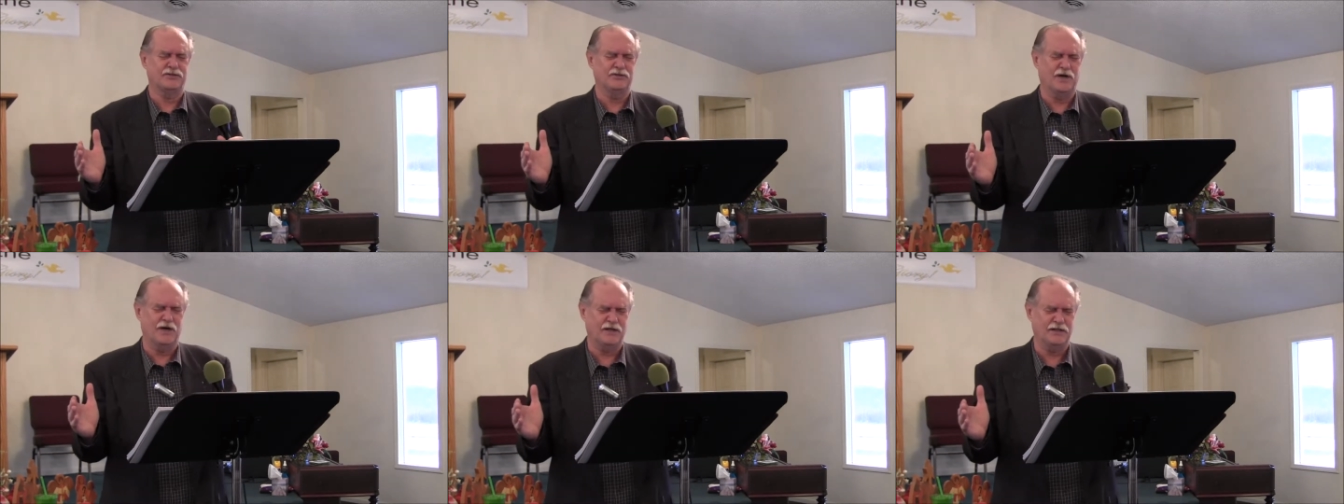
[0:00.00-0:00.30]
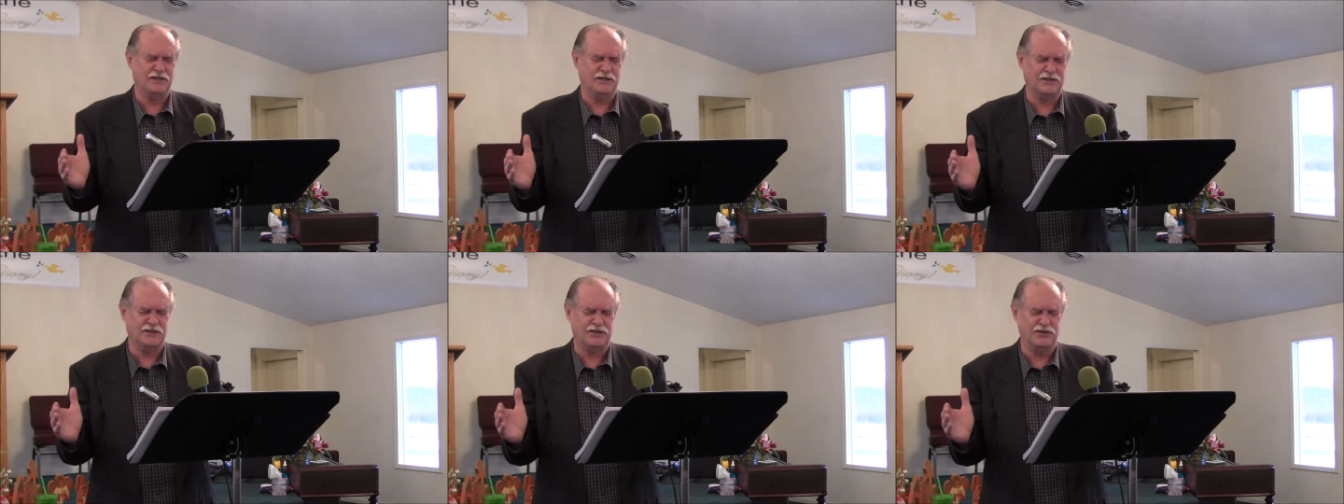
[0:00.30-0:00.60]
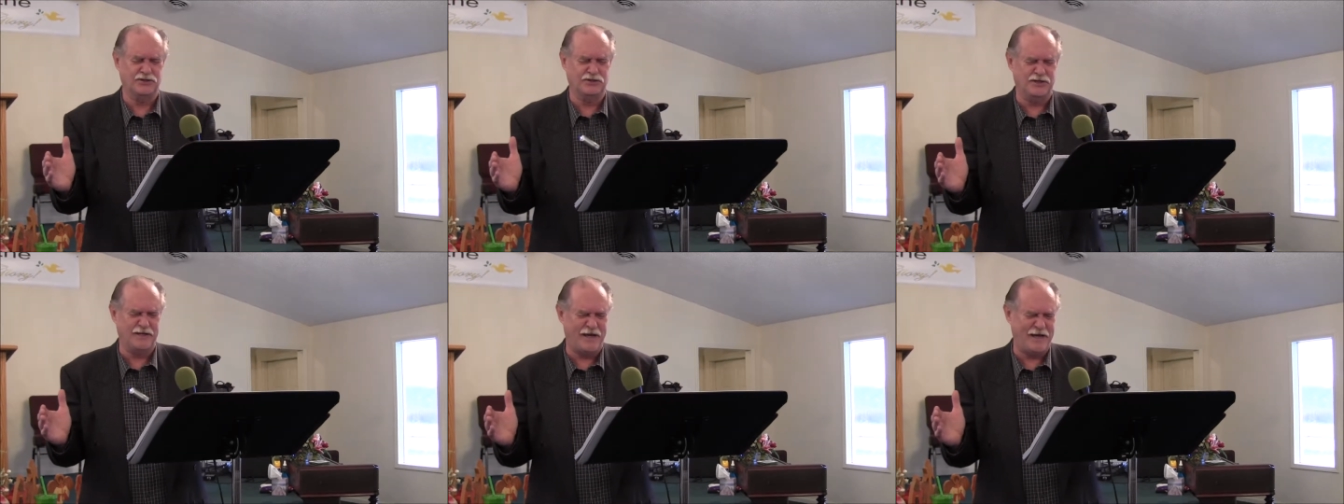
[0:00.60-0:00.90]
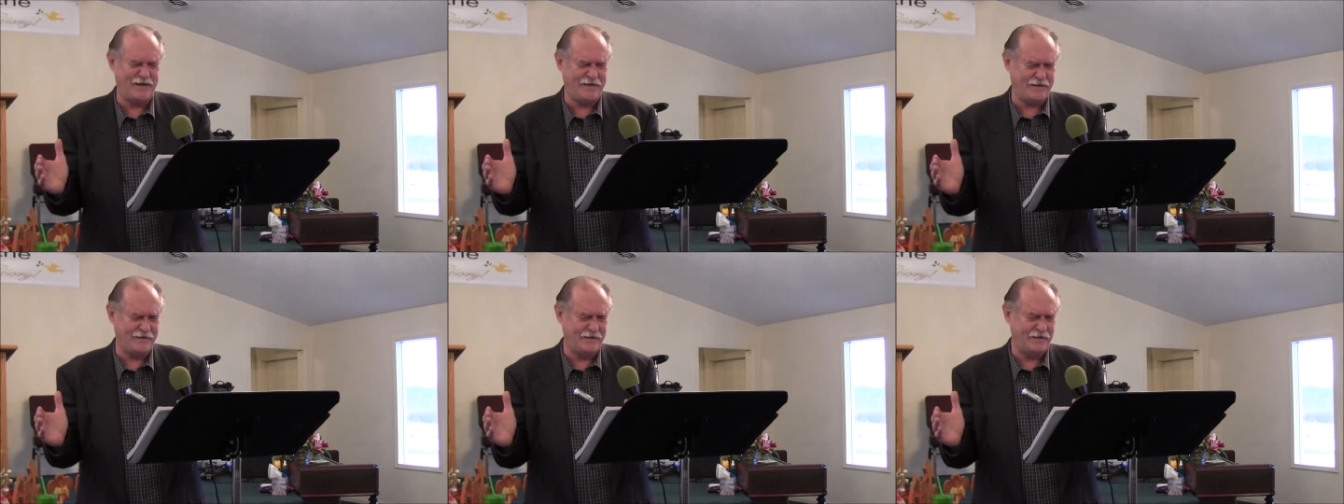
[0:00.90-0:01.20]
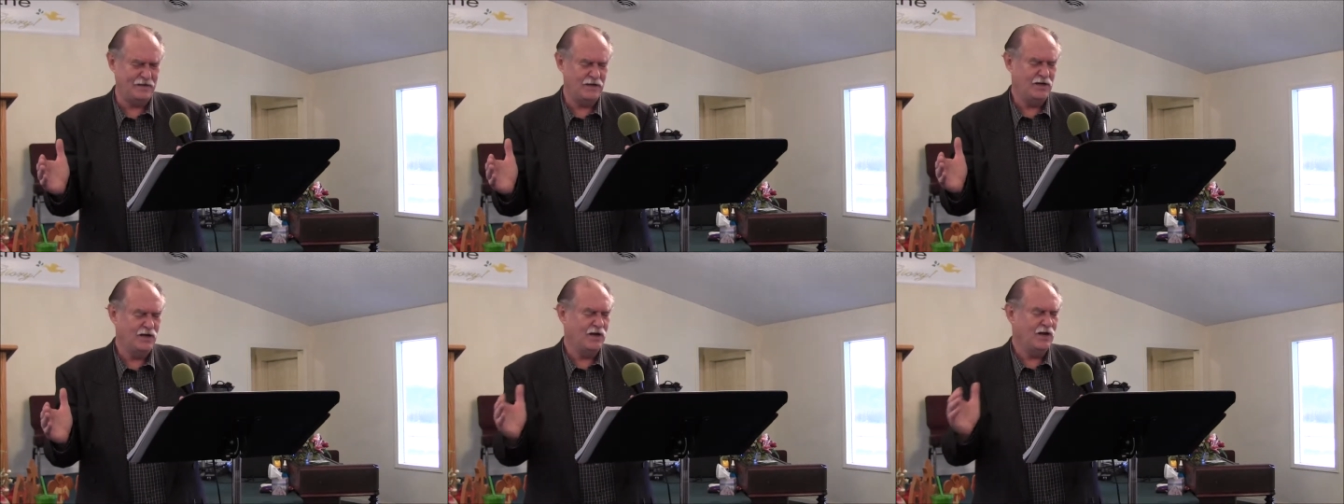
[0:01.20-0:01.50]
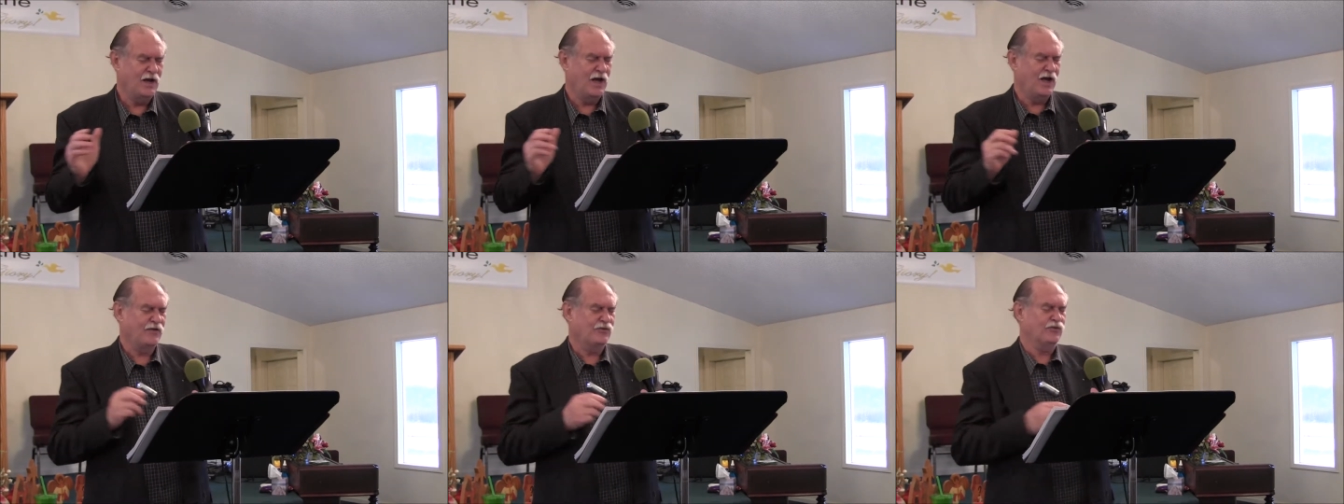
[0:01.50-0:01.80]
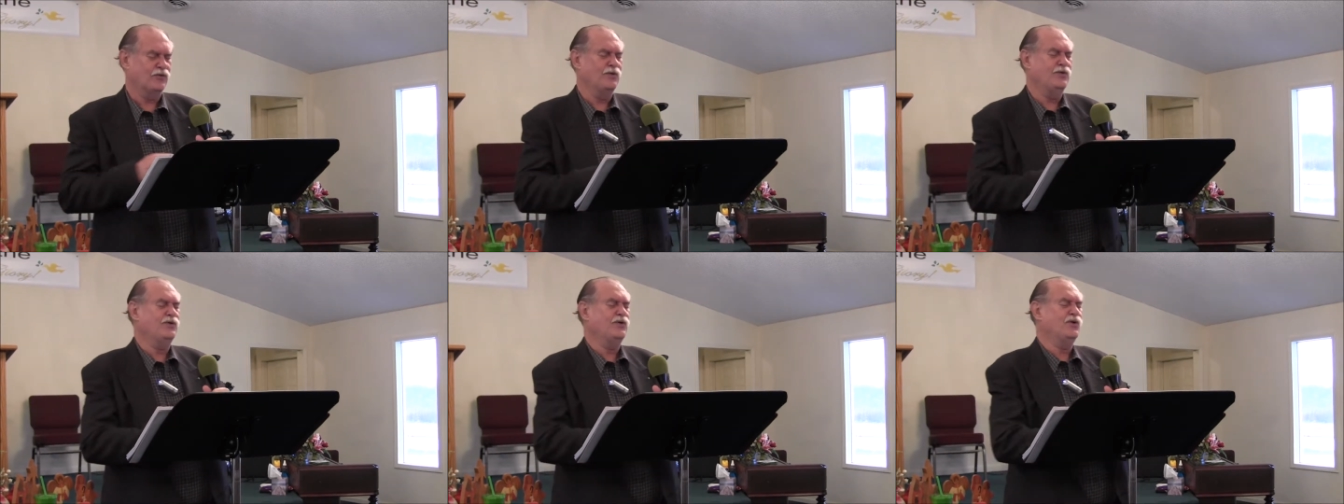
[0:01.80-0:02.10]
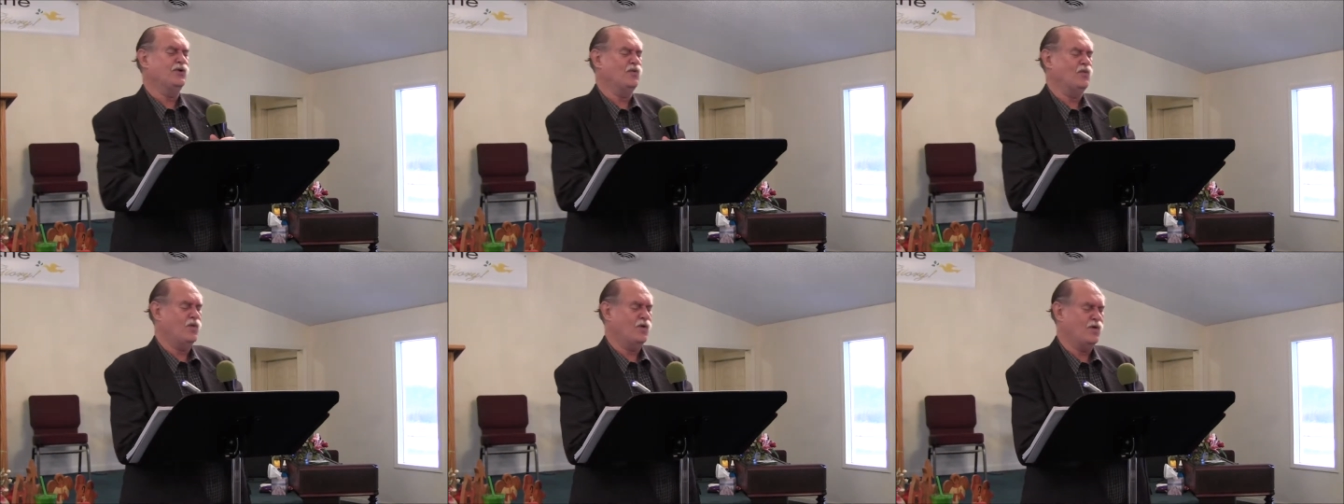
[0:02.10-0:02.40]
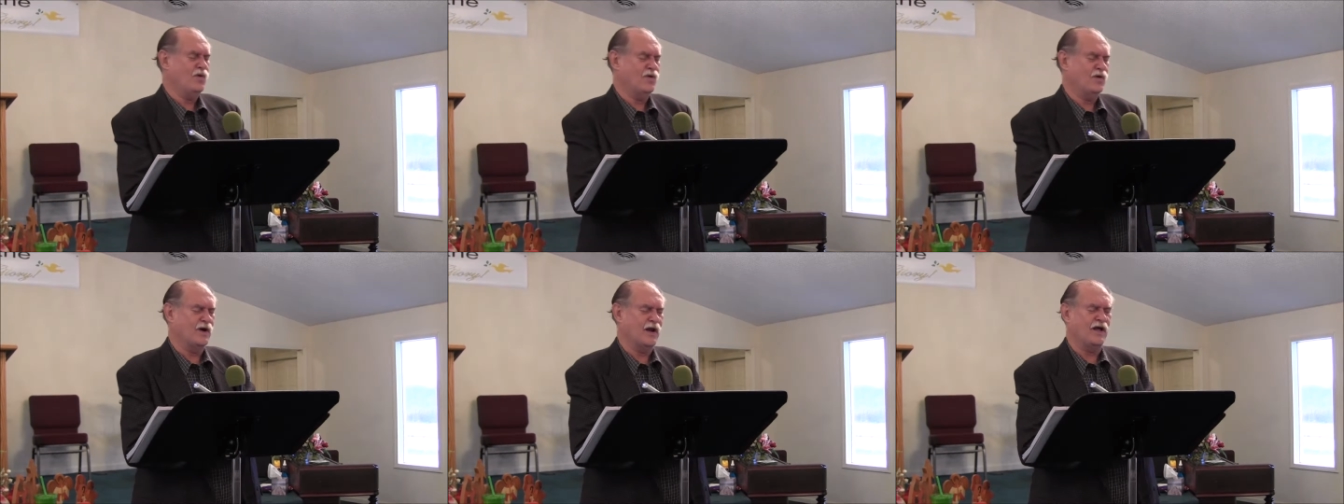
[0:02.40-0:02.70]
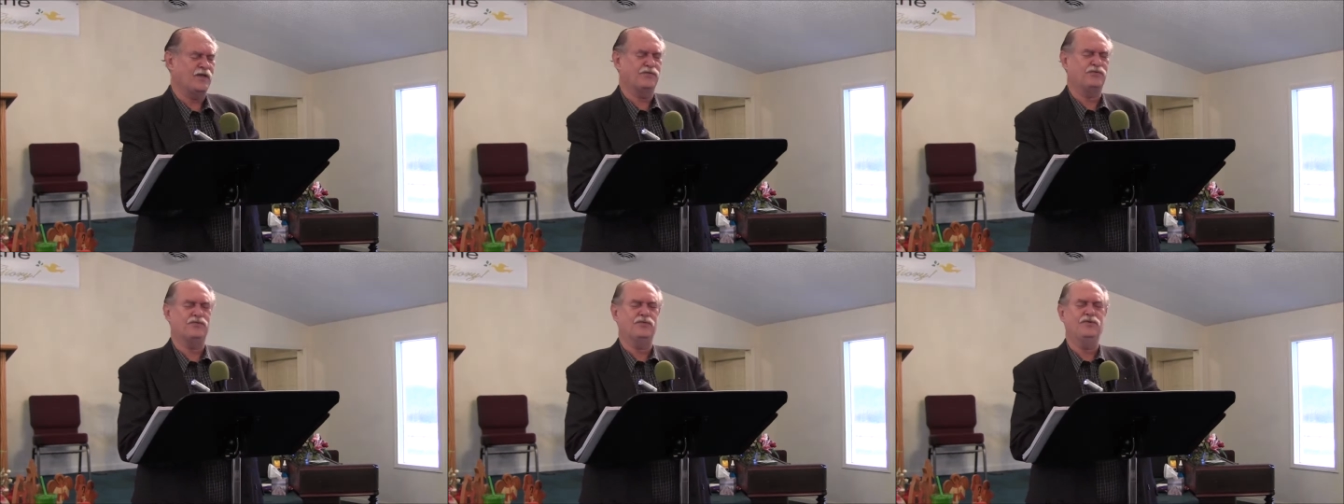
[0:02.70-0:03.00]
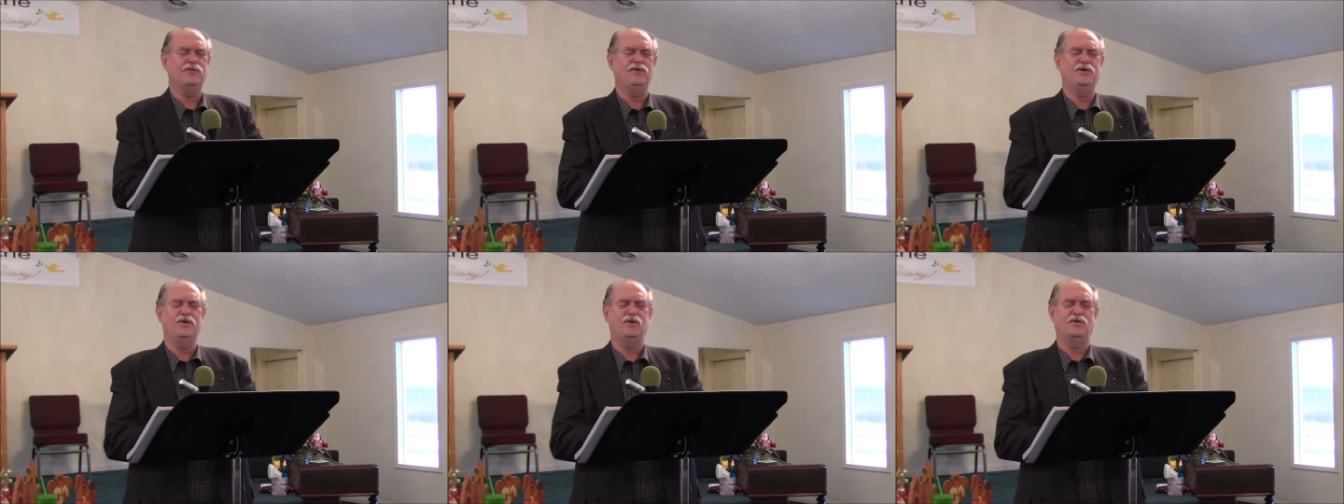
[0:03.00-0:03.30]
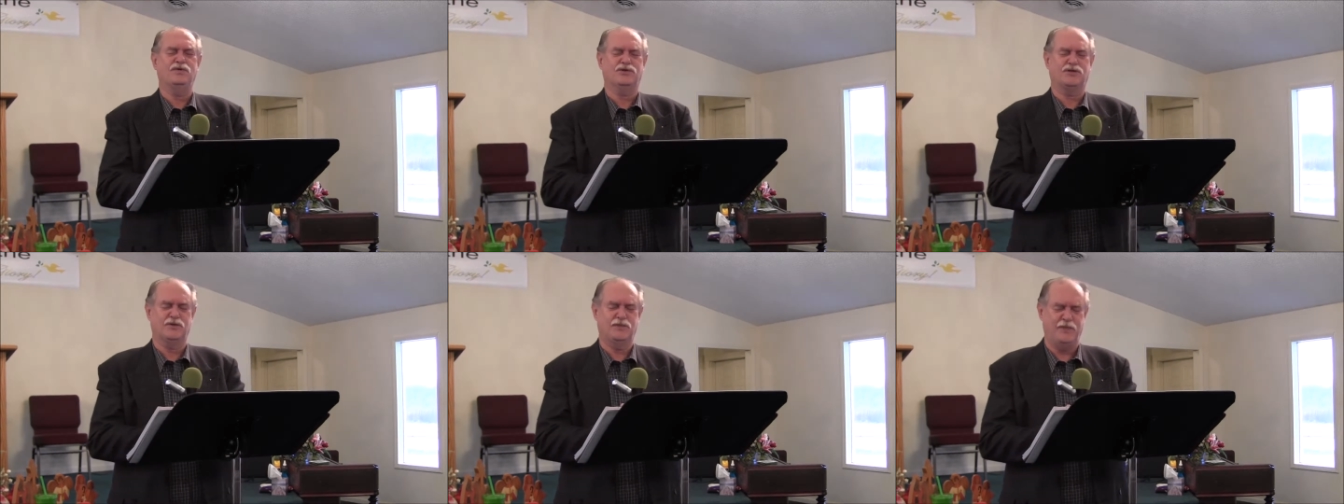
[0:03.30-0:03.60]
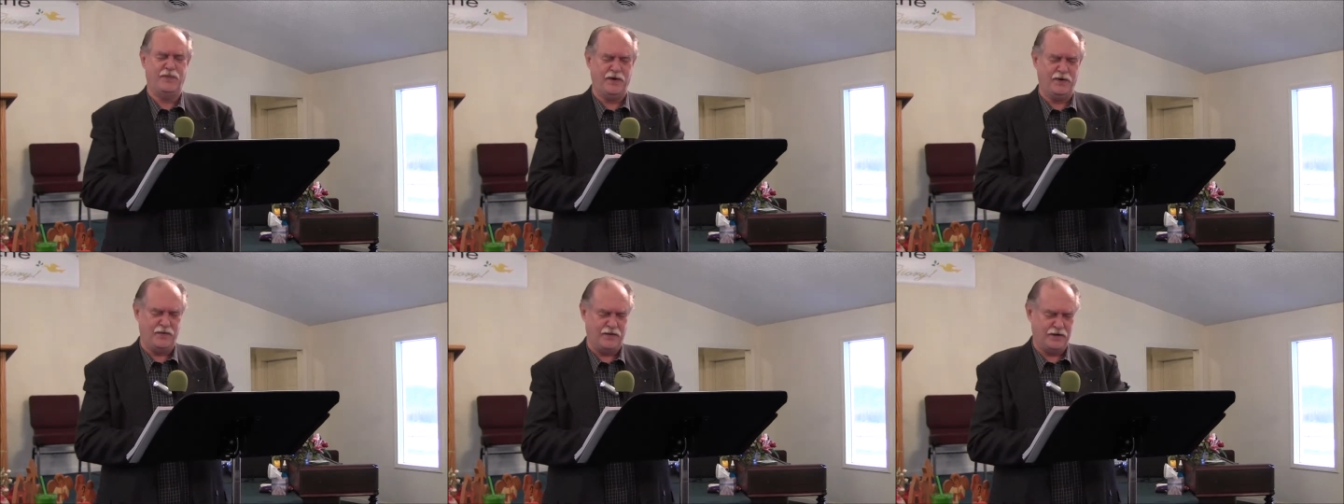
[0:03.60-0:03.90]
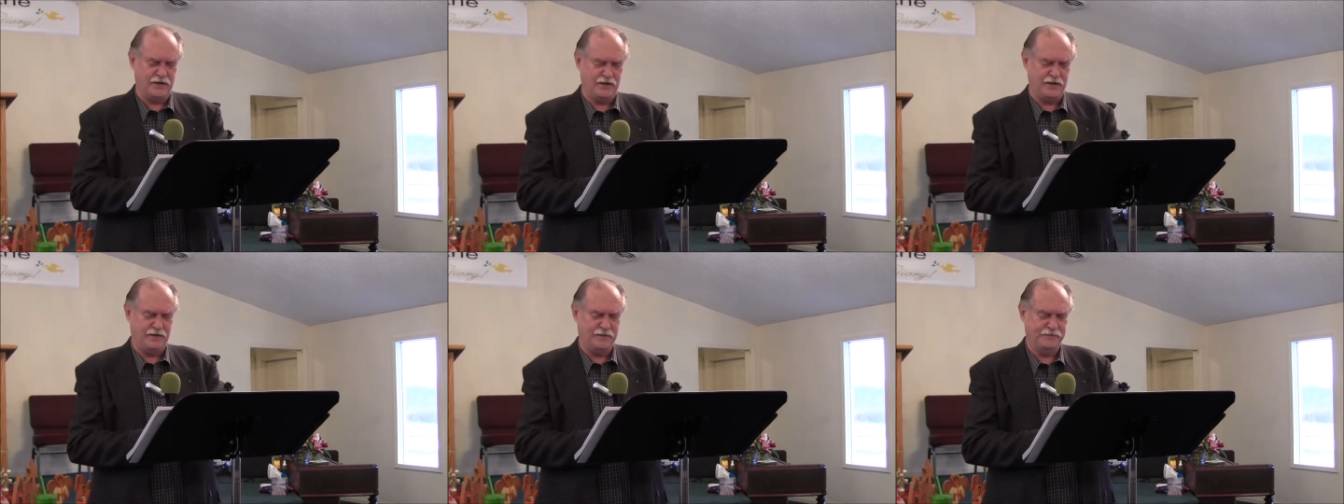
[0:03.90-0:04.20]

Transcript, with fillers: to us today through your word and through your spirit.